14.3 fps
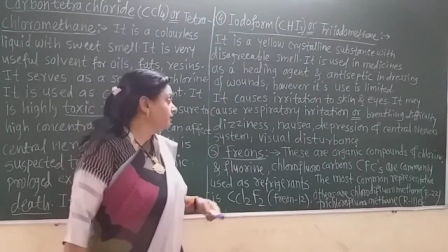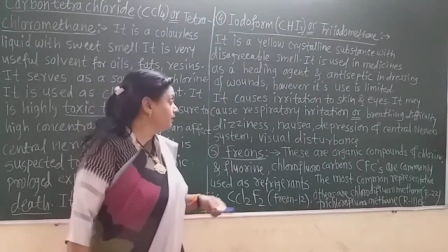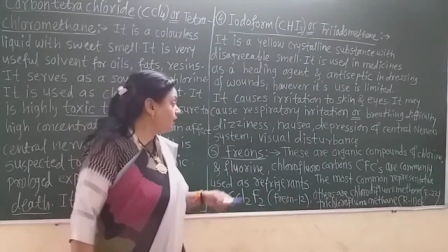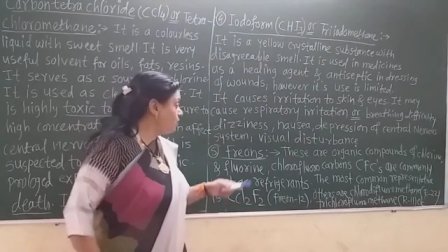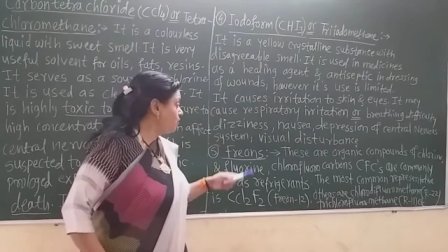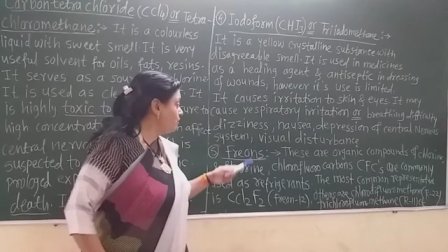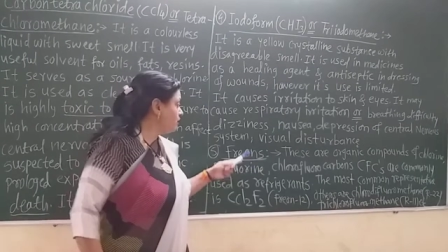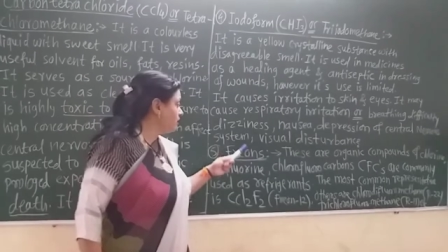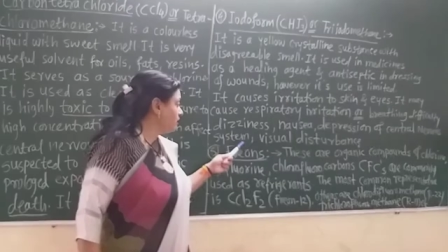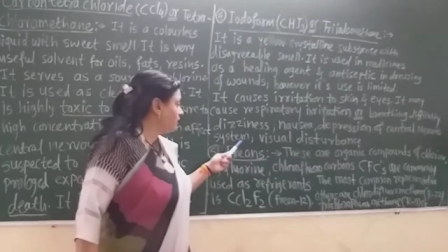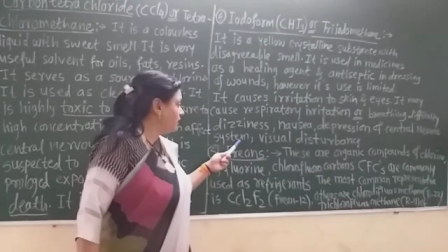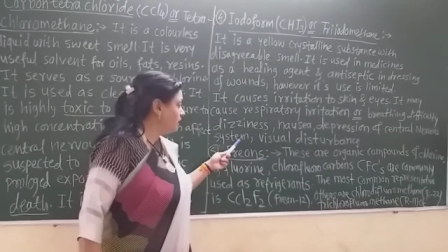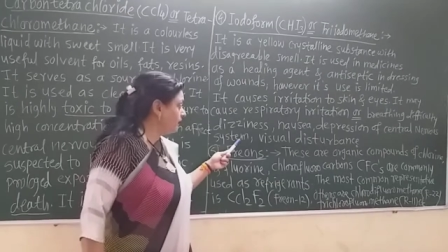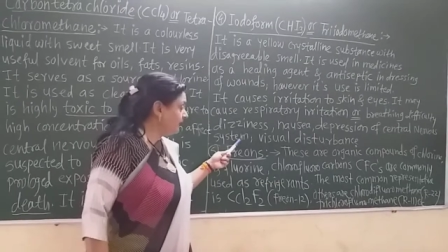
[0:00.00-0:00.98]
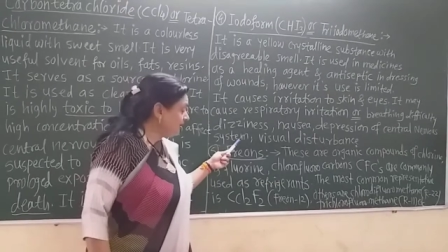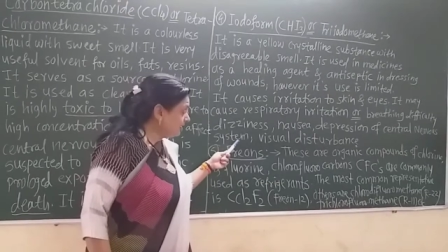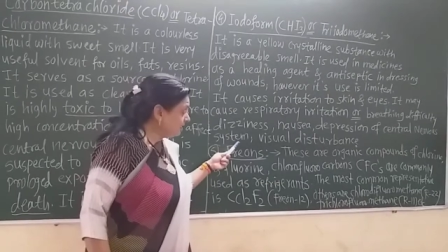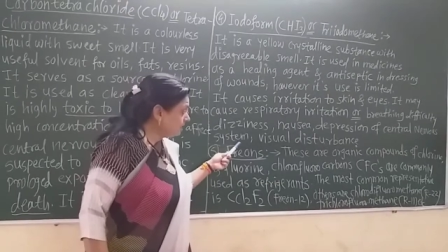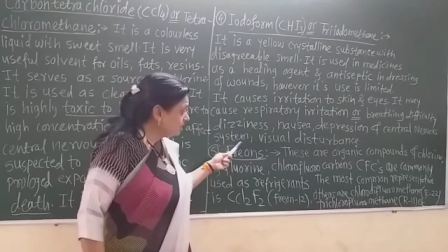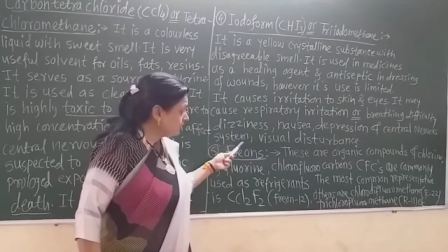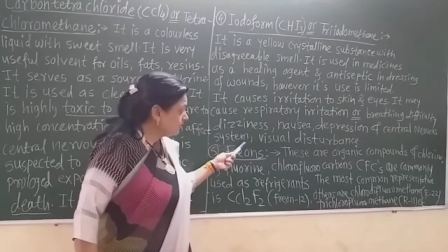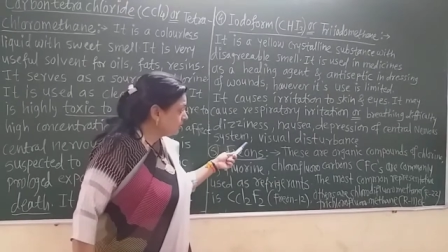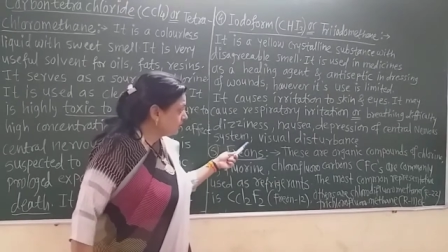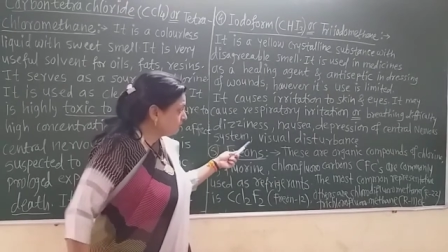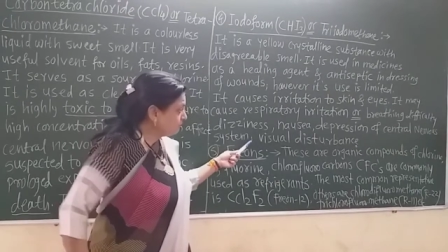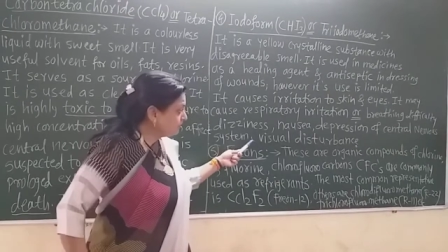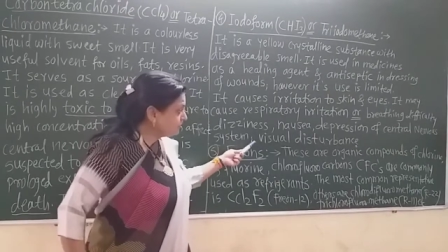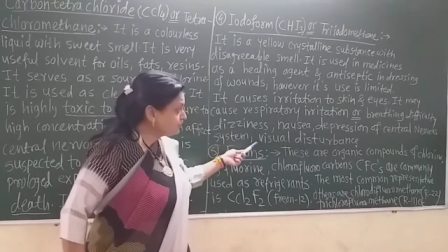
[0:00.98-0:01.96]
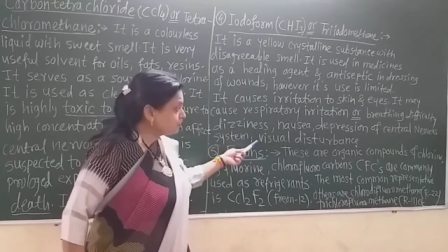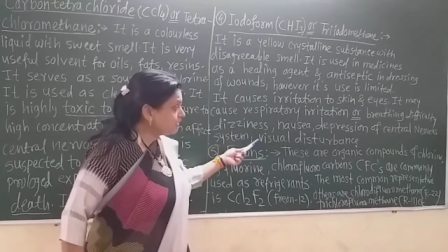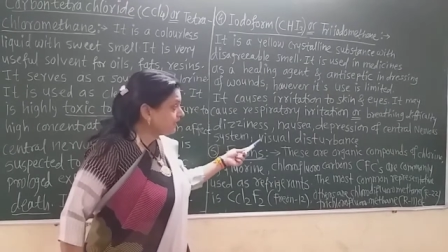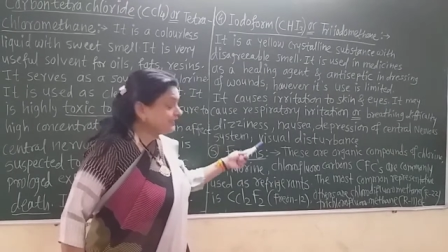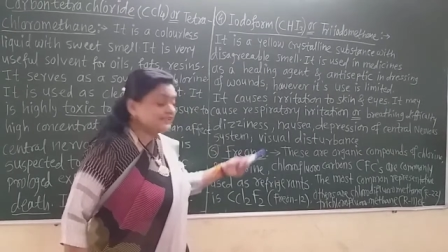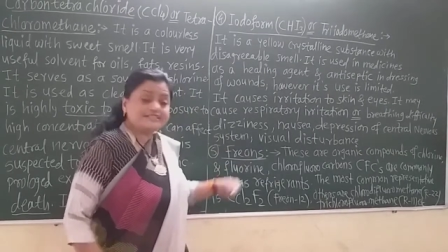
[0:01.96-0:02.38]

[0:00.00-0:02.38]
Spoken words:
Now, visual